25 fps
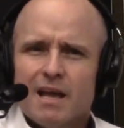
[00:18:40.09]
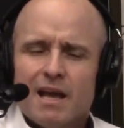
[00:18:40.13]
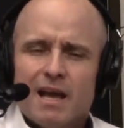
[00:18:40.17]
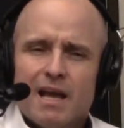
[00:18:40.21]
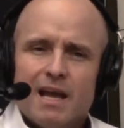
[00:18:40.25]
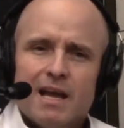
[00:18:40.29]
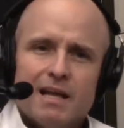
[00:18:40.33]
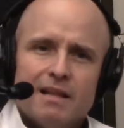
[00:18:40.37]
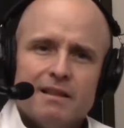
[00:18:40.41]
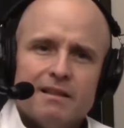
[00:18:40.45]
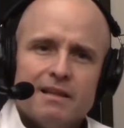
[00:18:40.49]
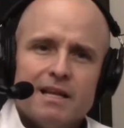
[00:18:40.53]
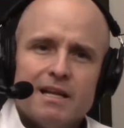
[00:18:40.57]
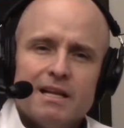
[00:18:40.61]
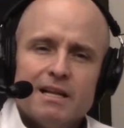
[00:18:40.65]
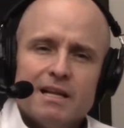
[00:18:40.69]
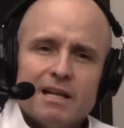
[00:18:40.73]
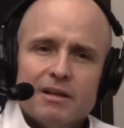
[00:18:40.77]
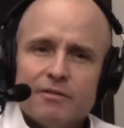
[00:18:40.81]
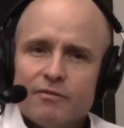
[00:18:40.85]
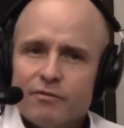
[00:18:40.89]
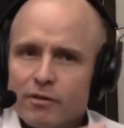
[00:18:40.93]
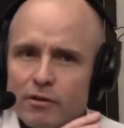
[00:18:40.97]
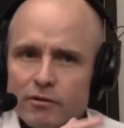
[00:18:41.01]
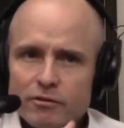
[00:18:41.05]
And then
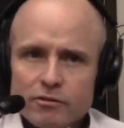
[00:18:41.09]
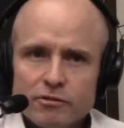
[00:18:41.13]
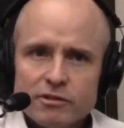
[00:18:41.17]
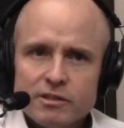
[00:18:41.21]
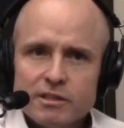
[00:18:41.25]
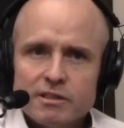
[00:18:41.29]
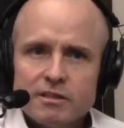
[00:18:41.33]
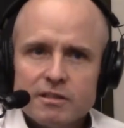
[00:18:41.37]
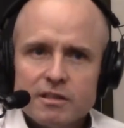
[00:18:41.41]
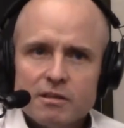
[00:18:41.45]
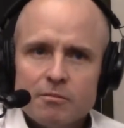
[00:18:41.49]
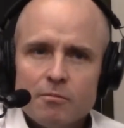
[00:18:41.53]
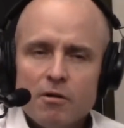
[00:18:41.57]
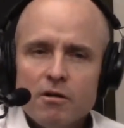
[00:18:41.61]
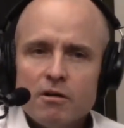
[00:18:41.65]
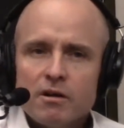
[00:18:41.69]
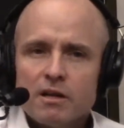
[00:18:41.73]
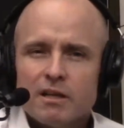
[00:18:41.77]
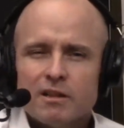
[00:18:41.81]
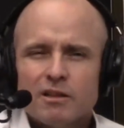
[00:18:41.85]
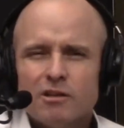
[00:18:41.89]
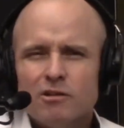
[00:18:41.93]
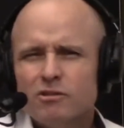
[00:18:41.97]
it filters into the market.